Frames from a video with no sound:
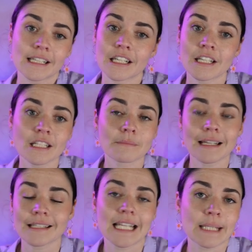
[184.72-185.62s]
That it just
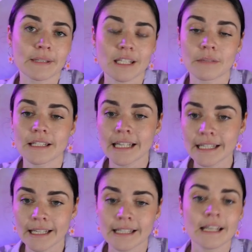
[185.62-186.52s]
makes sense when someone
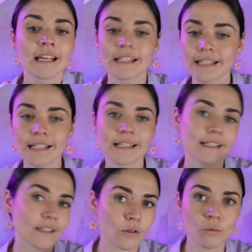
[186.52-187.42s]
sees this,
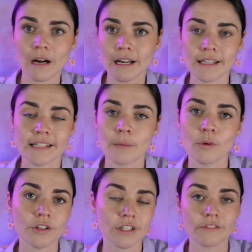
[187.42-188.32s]
it's all part of the same world.